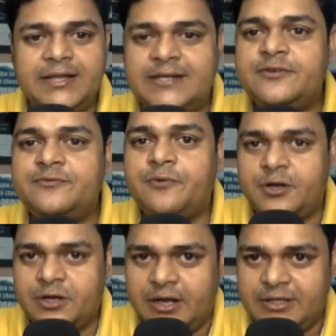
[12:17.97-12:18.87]
that's it for
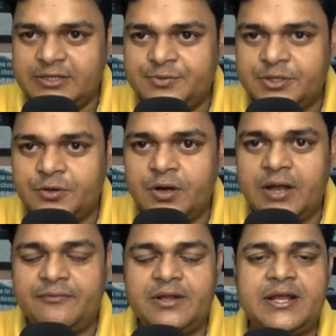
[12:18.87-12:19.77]
uh, this video
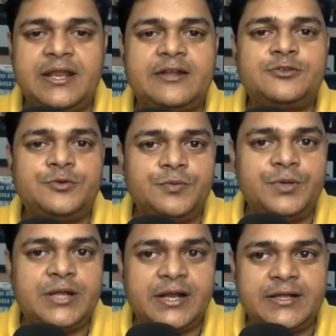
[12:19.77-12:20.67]
and we'll connect soon
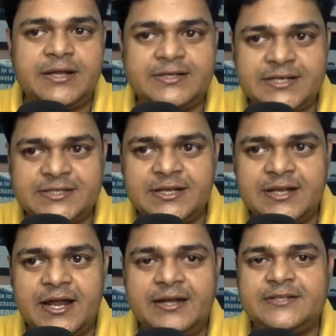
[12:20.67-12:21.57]
with another session
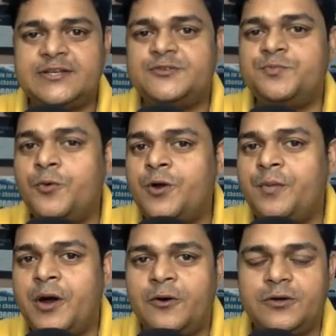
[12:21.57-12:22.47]
and discuss more
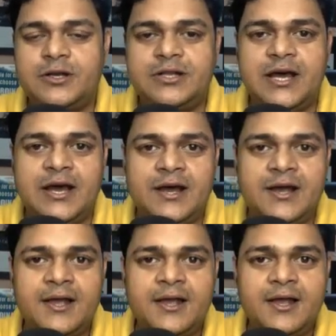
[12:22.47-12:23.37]
about the
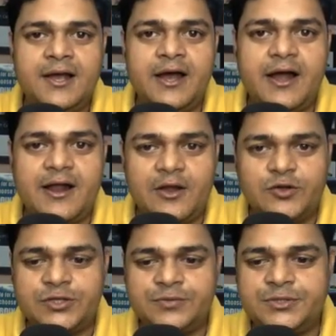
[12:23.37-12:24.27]
uh,
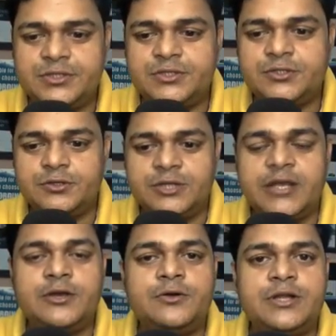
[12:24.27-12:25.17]
cloud services. So
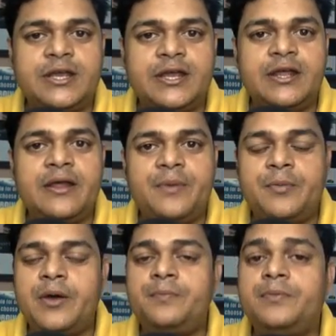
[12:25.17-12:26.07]
thank you. Take care and bye
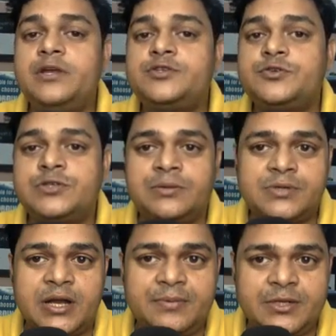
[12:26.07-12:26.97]
bye. Please do
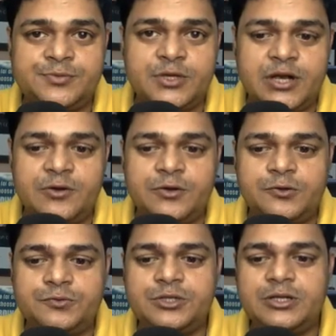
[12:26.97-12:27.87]
subscribe Teach Me Cloud
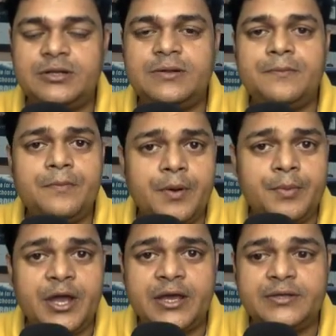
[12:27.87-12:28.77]
YouTube channel. Bye
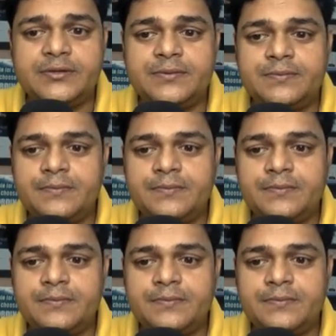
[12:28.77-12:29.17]
bye guys.